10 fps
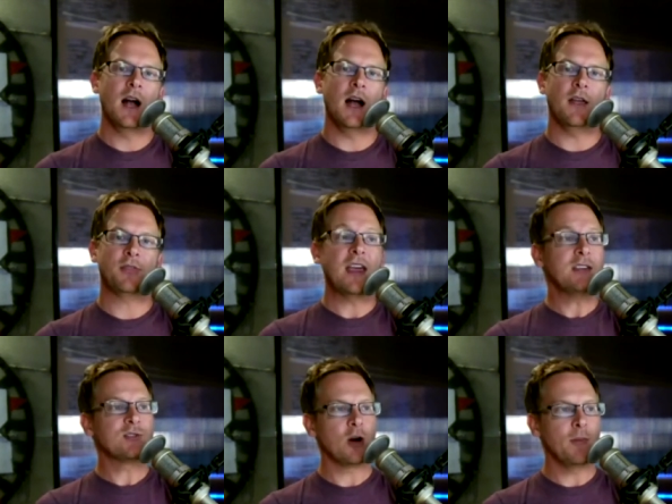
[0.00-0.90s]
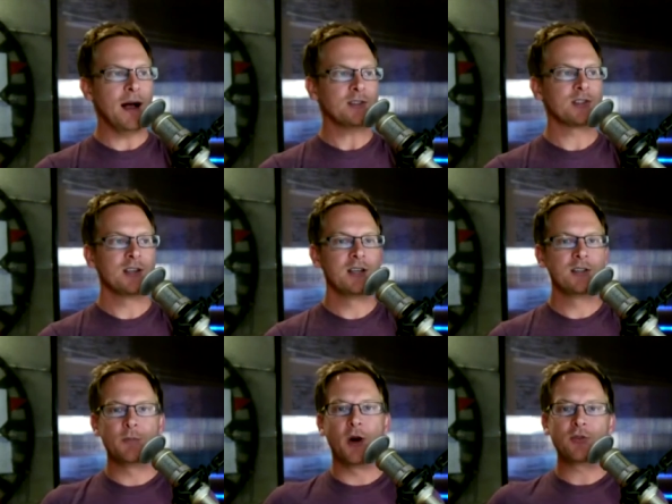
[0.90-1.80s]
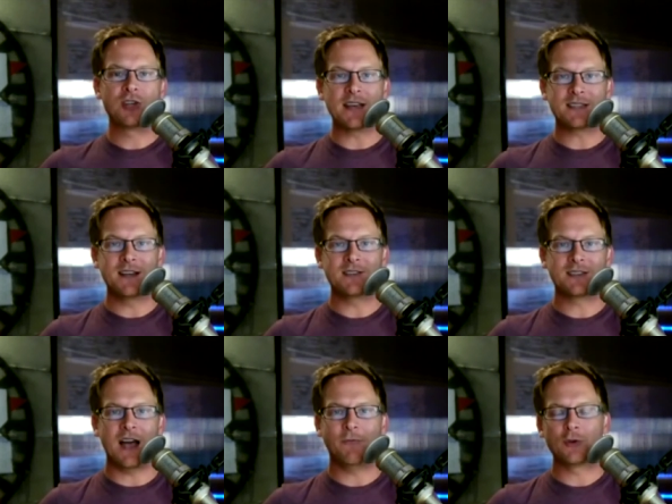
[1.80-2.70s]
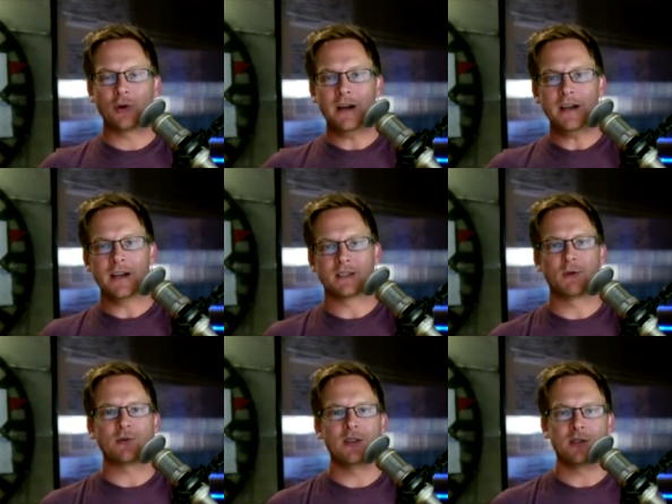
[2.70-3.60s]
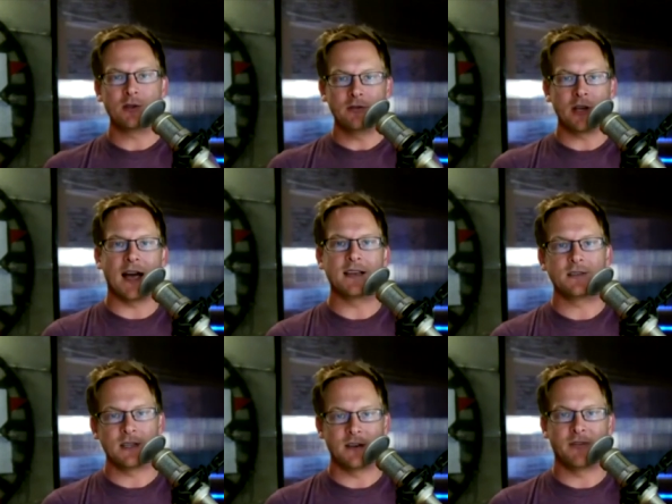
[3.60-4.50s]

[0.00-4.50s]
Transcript: Uh, thank you so much to both Justin and Scott for joining us. Between the two of you guys, you did